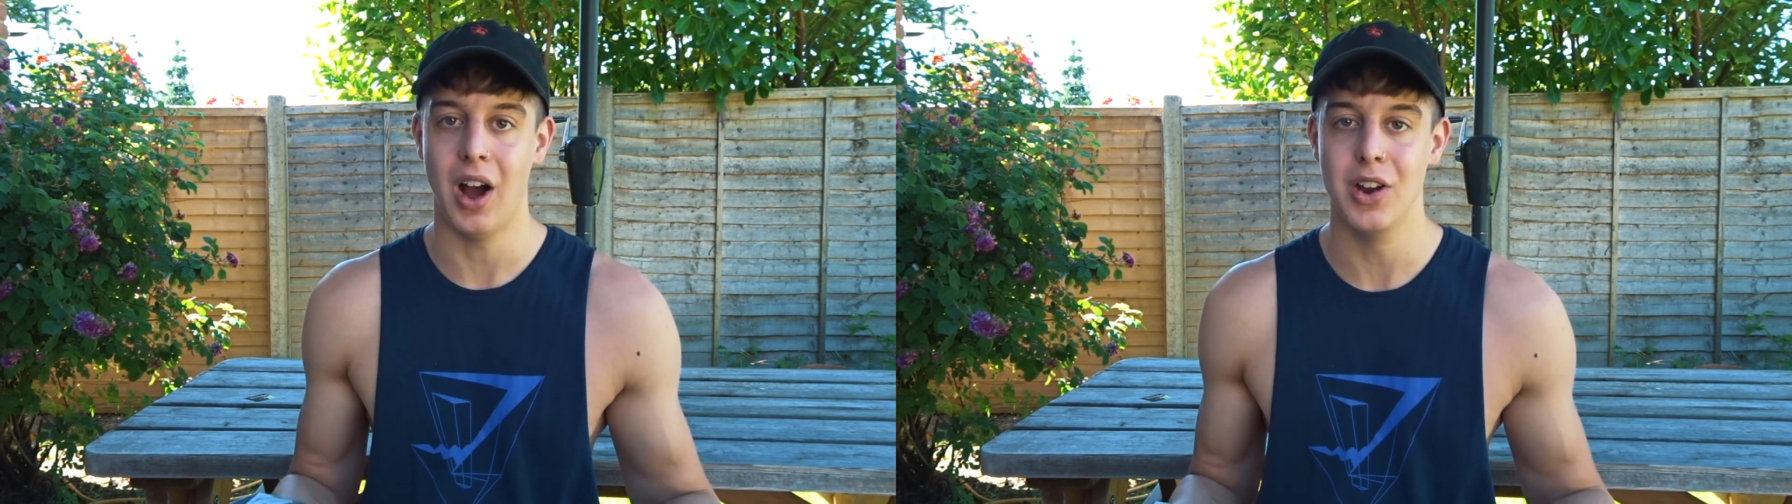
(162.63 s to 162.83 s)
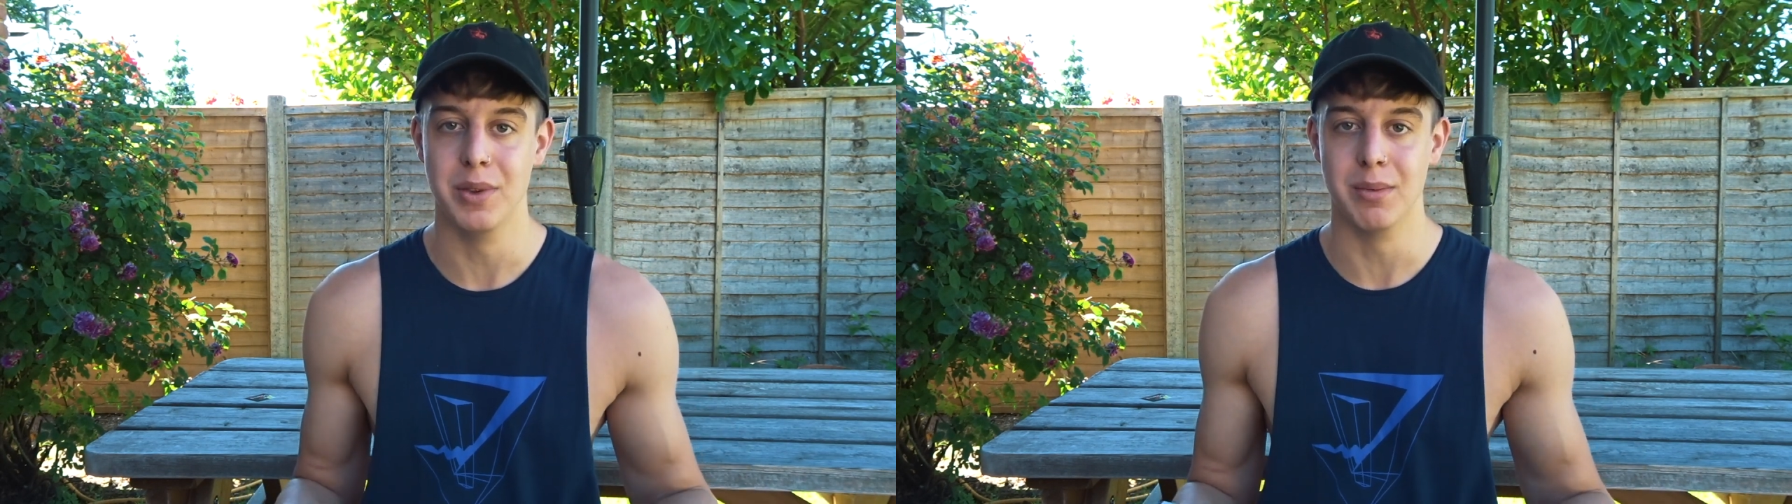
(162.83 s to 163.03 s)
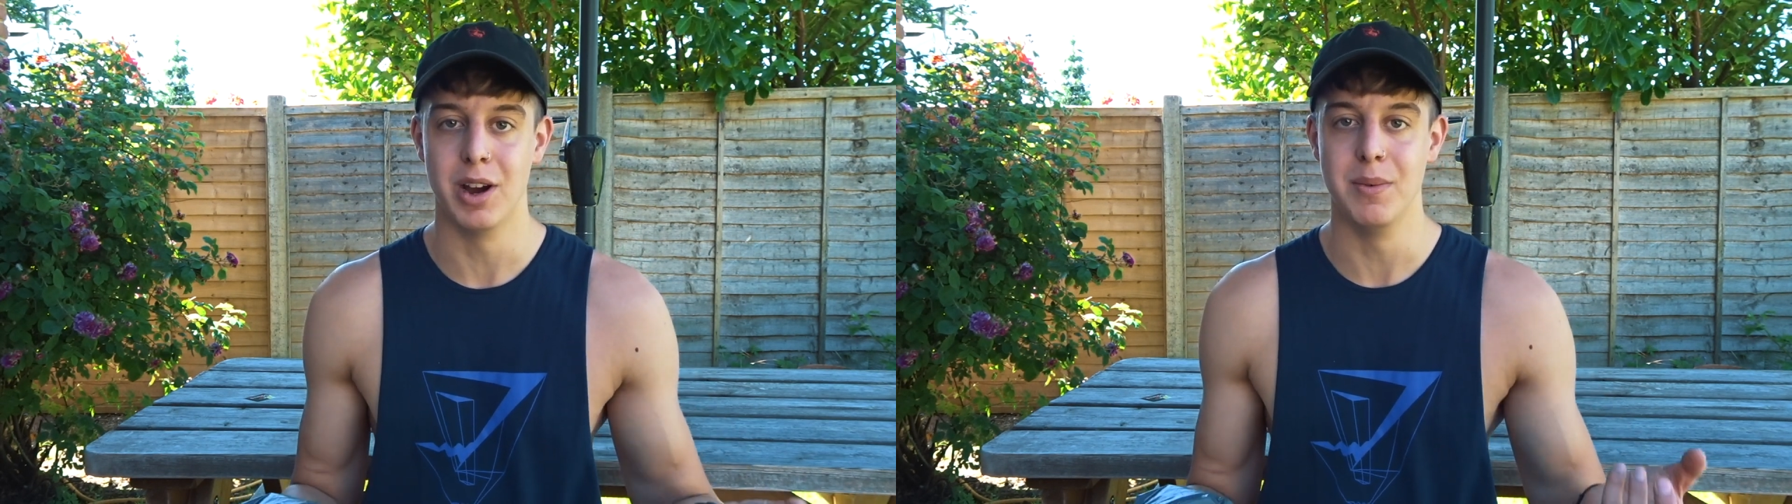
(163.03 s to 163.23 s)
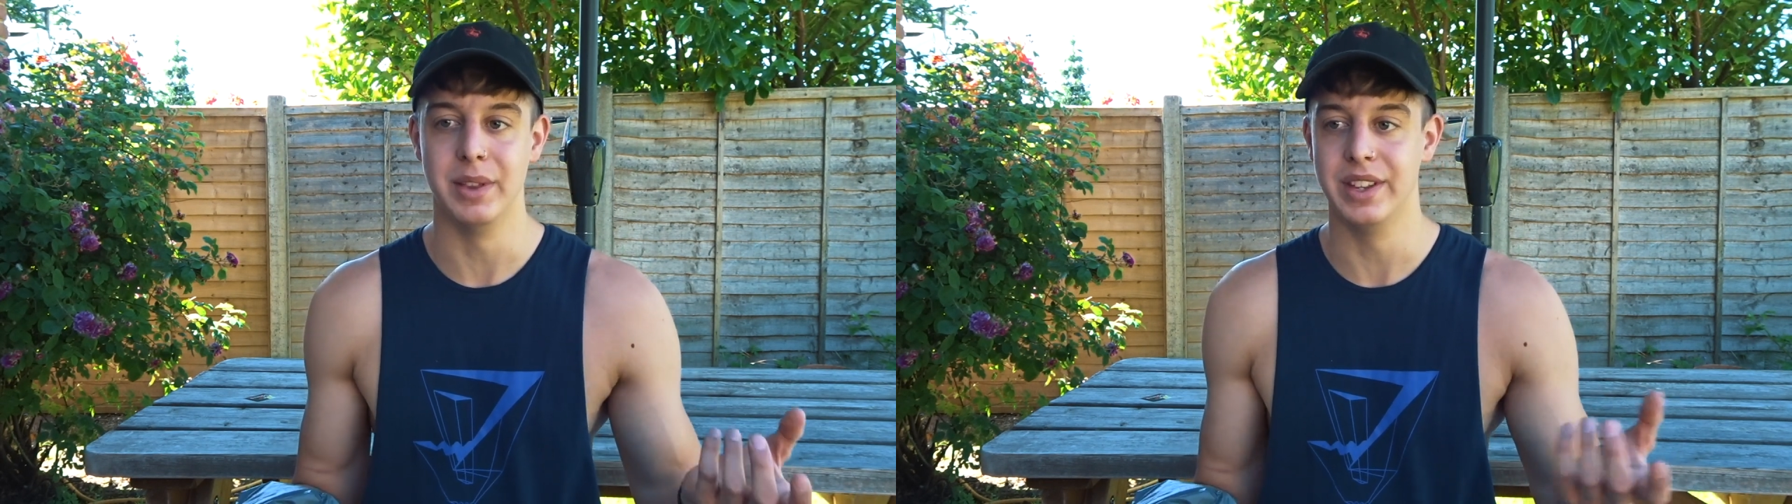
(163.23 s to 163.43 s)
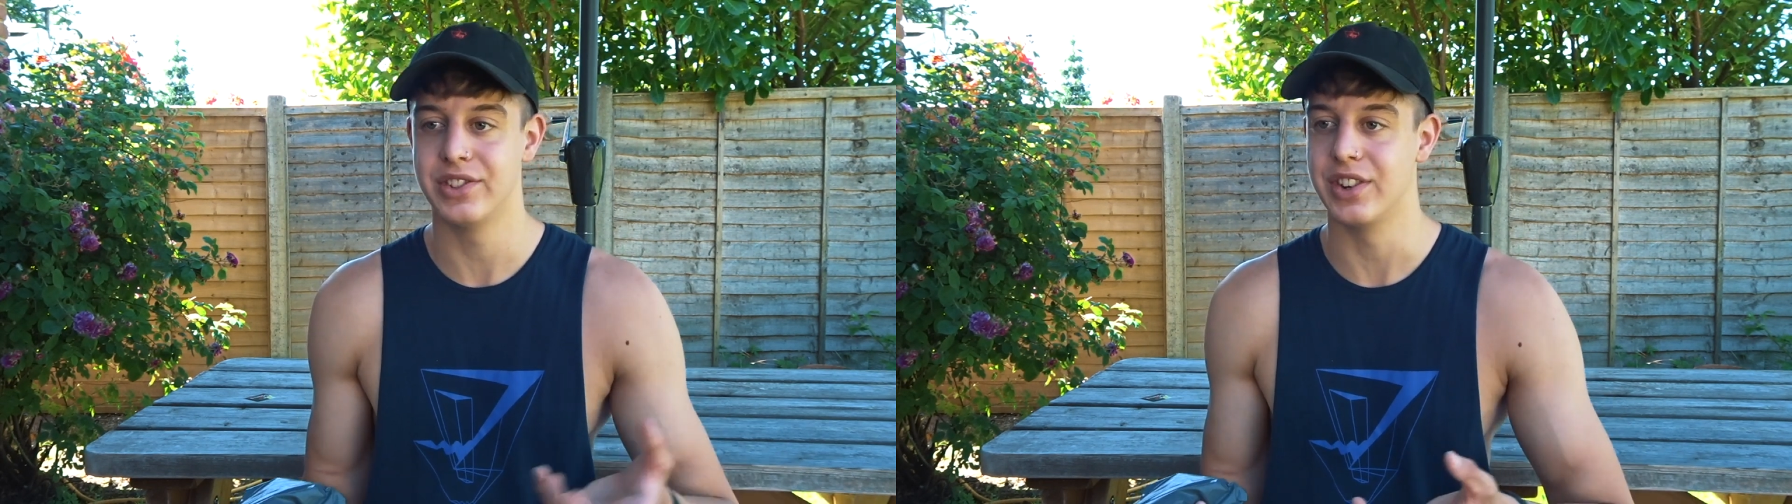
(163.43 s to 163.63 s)
home at the
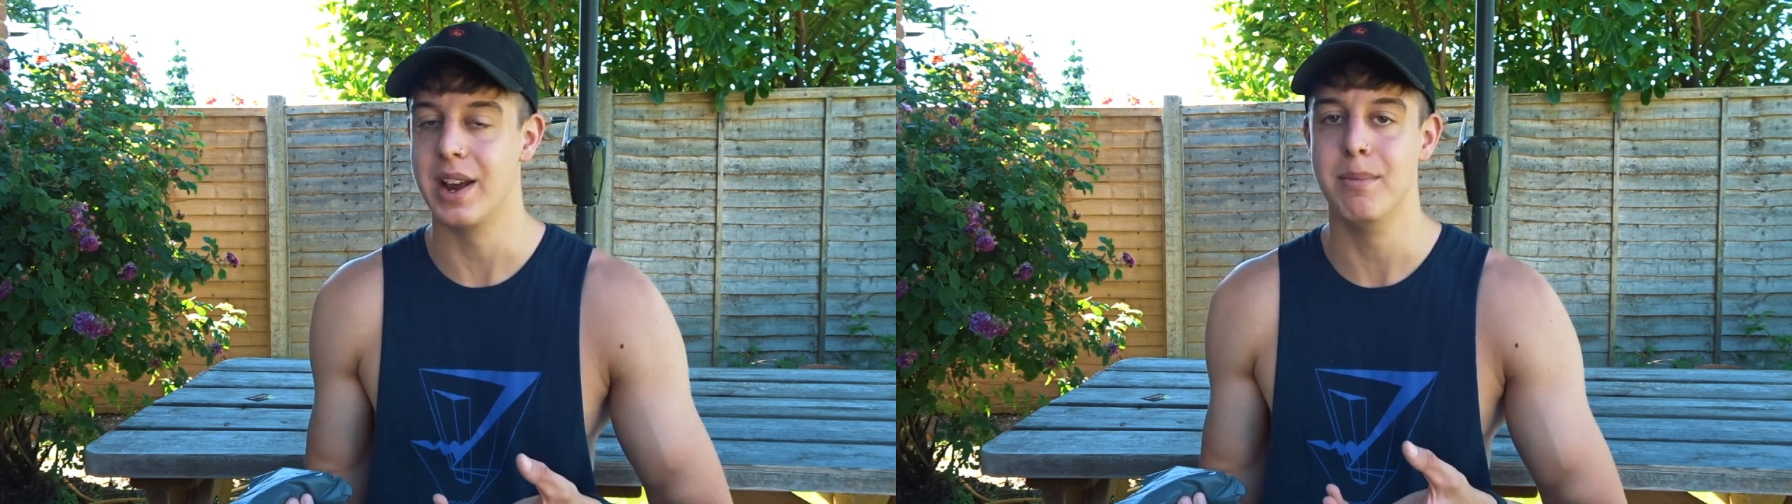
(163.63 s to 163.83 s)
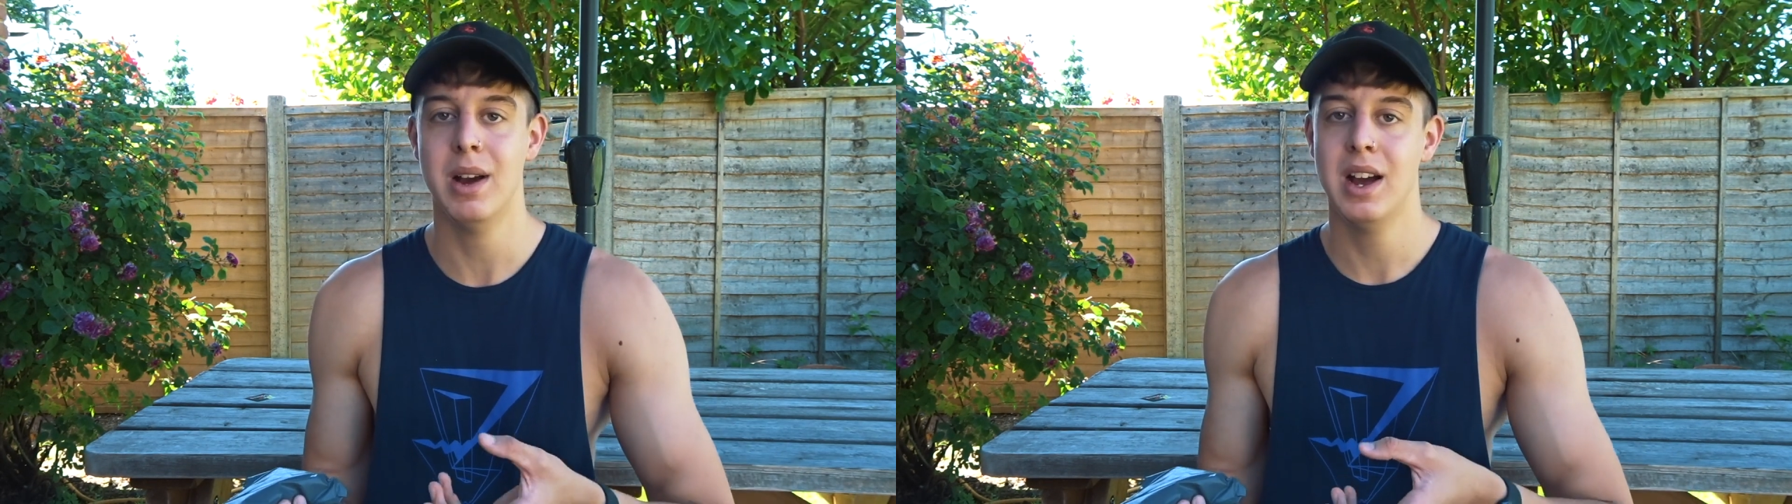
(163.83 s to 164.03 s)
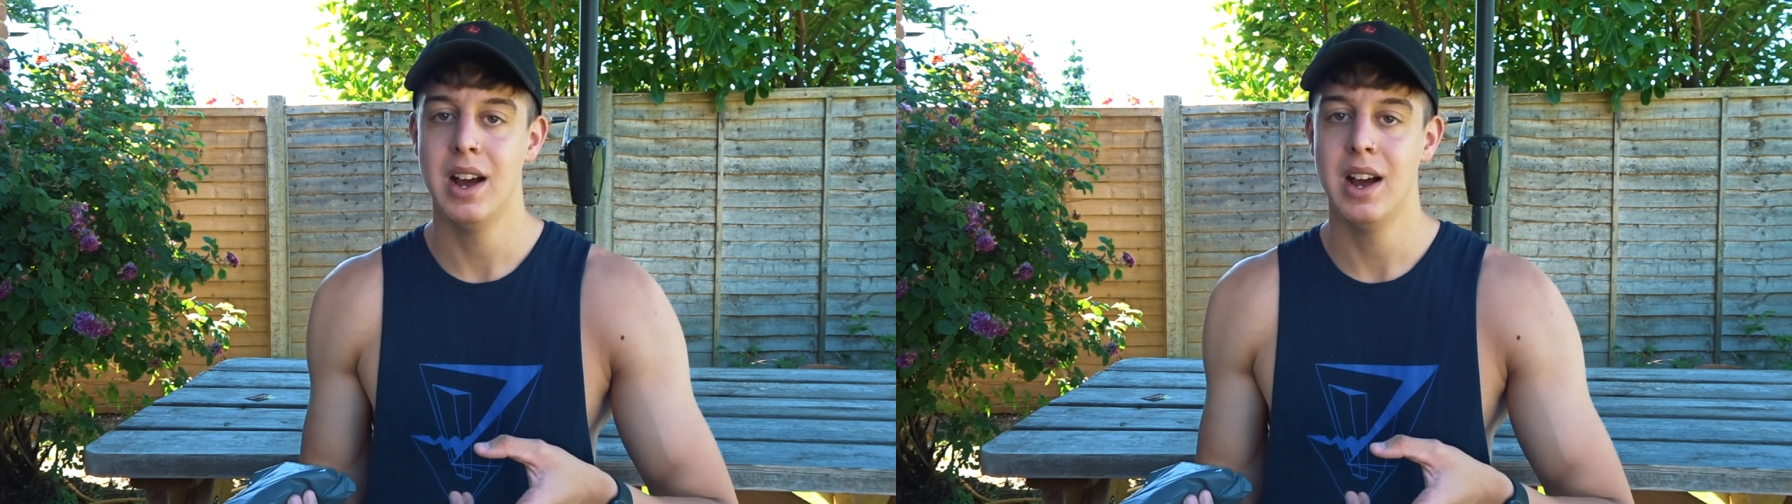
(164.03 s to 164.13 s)
moment in this gym,